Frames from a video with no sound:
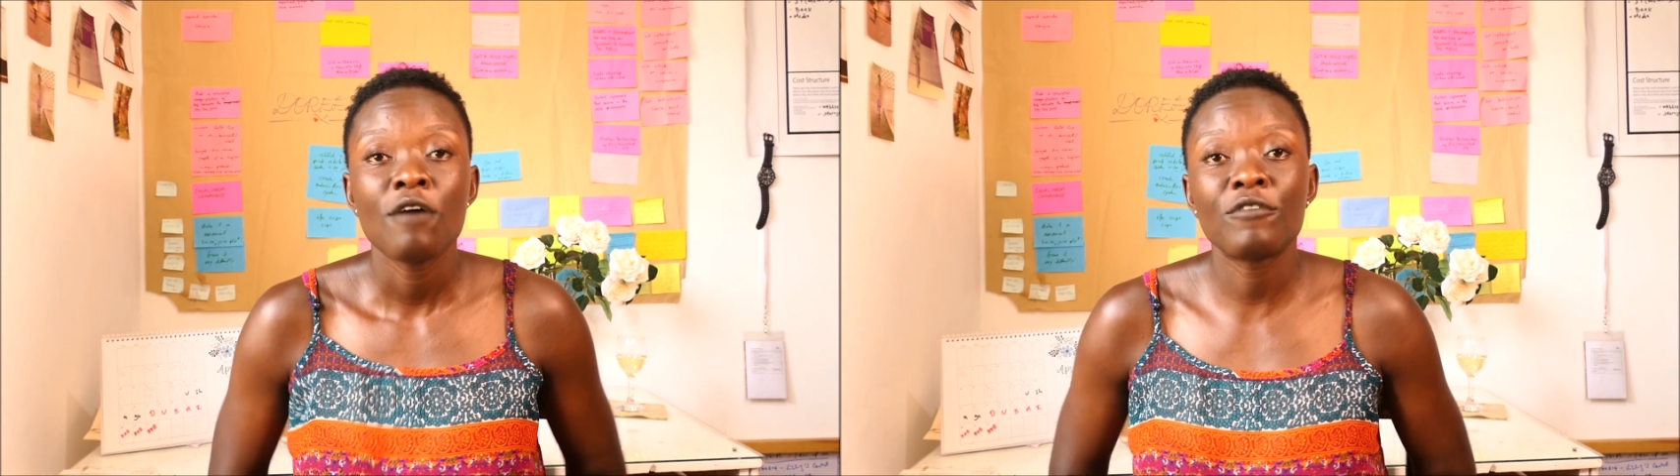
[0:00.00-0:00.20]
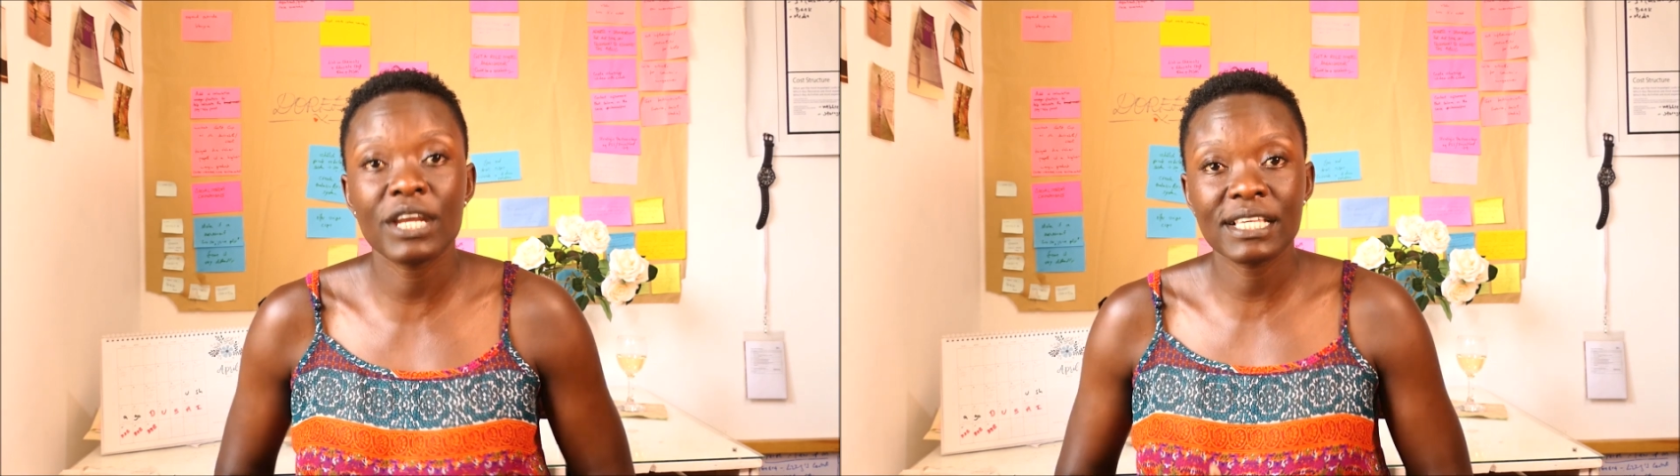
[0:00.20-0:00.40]

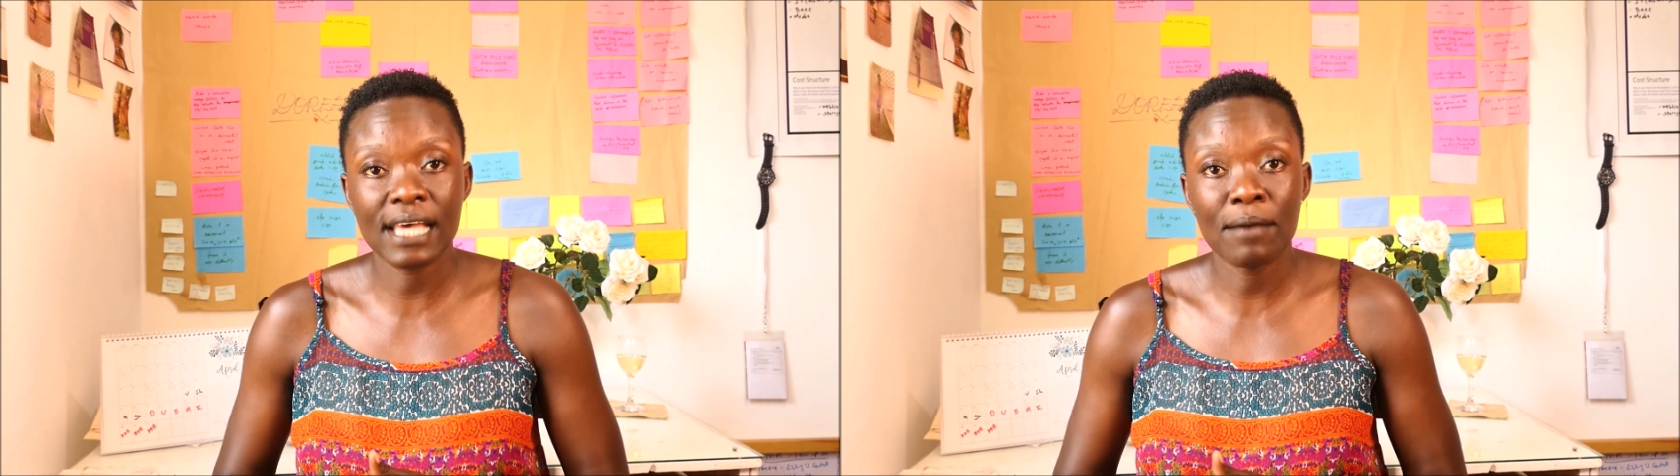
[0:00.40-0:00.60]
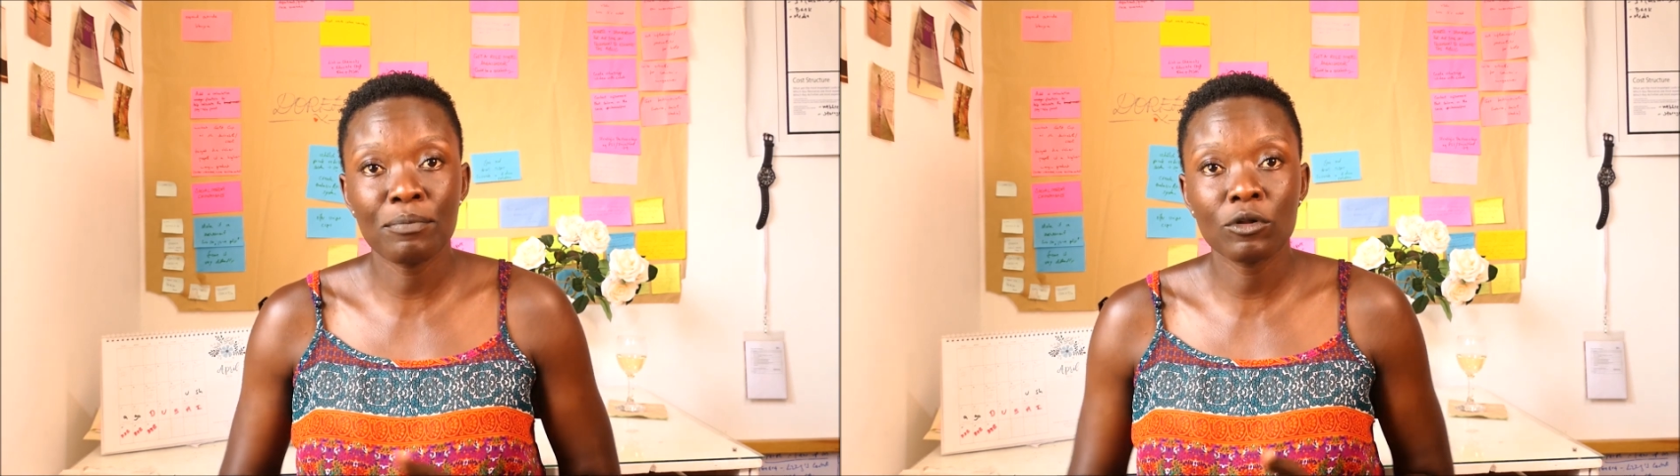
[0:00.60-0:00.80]
For
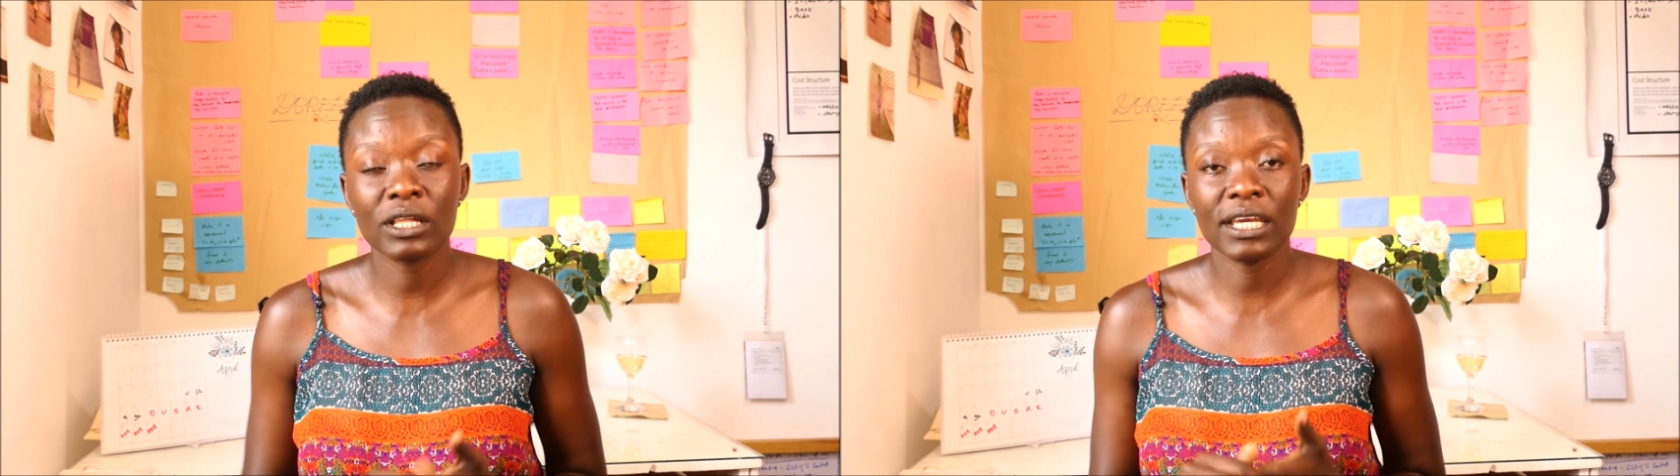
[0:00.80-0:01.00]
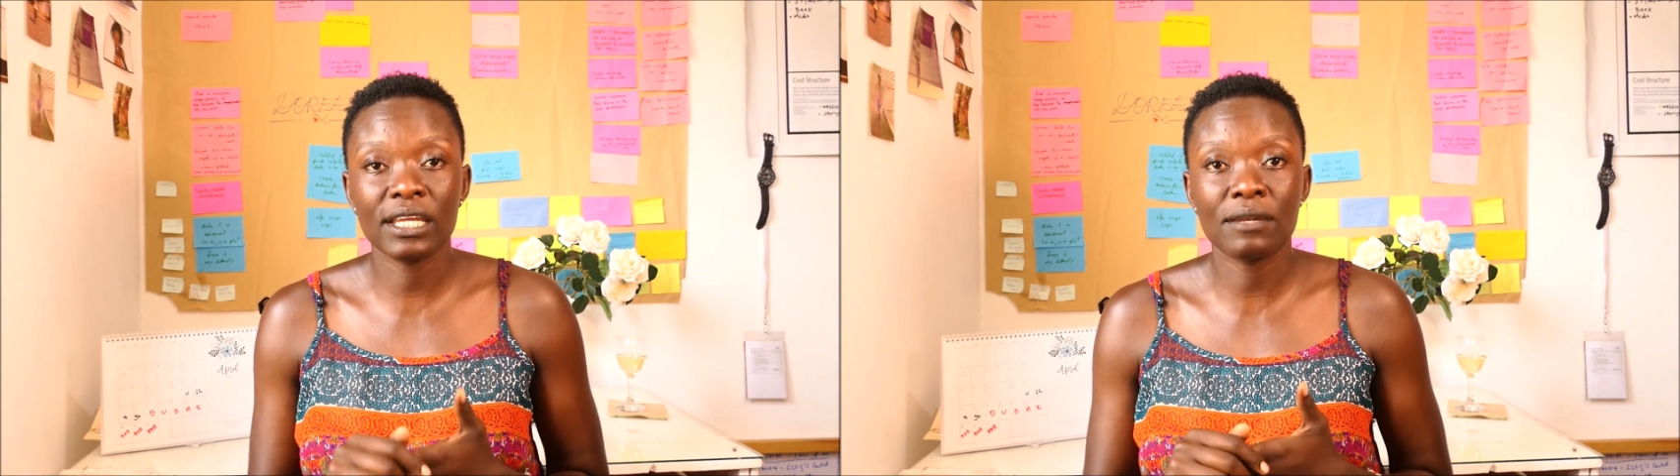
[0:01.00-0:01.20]

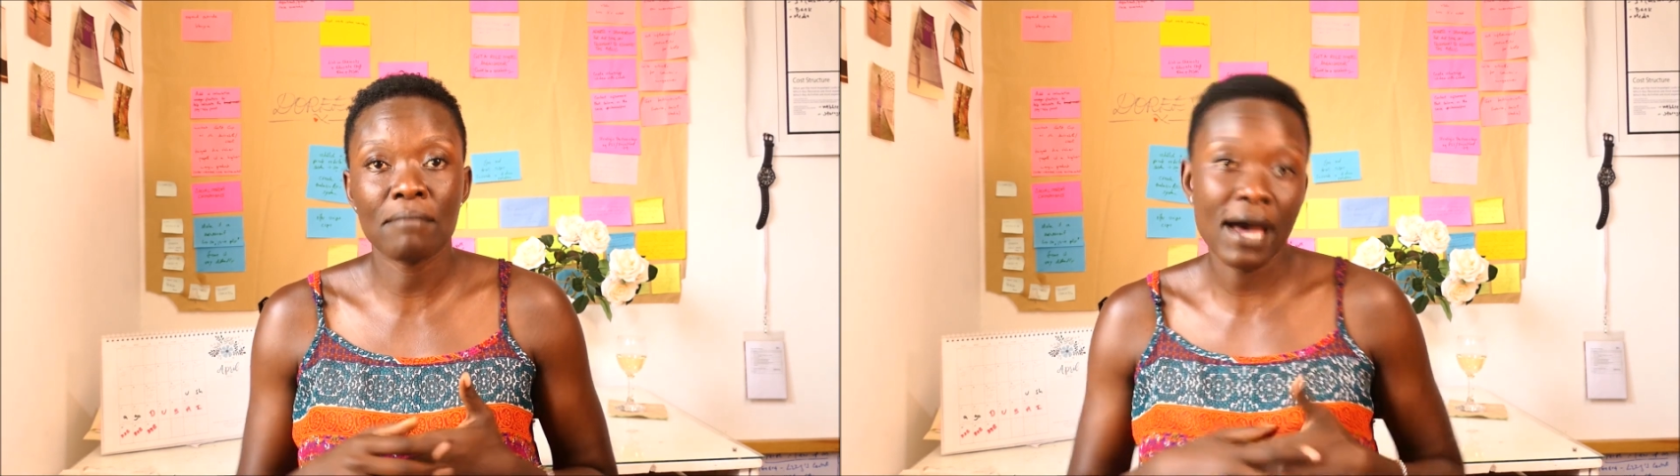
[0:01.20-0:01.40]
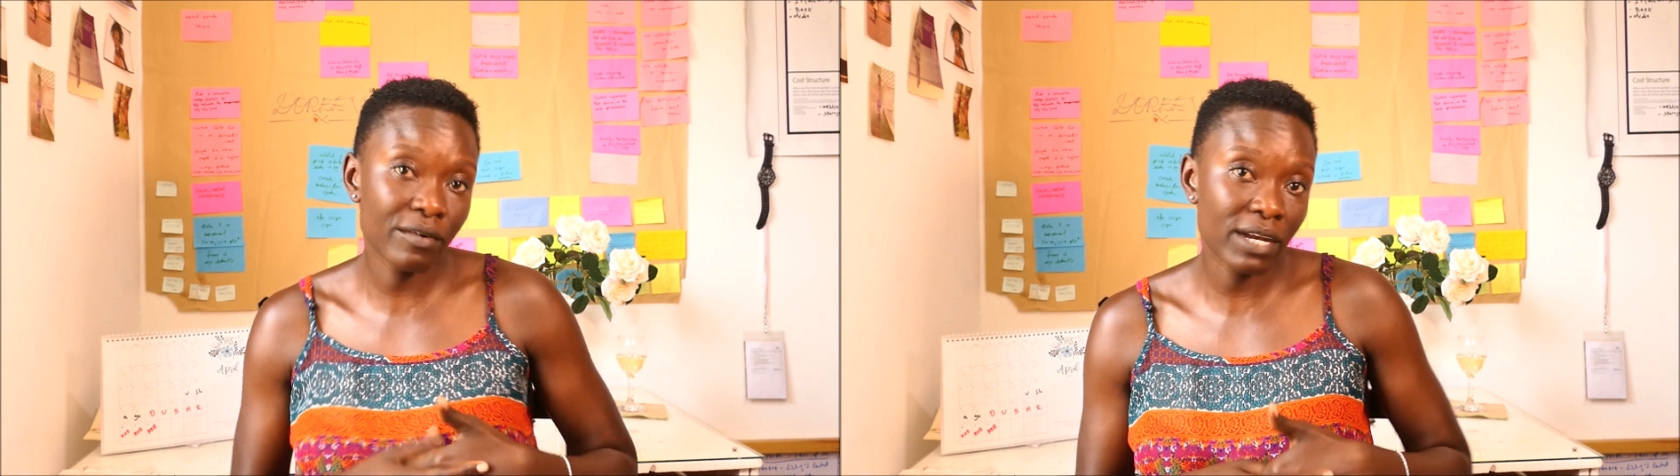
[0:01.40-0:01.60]
example, in my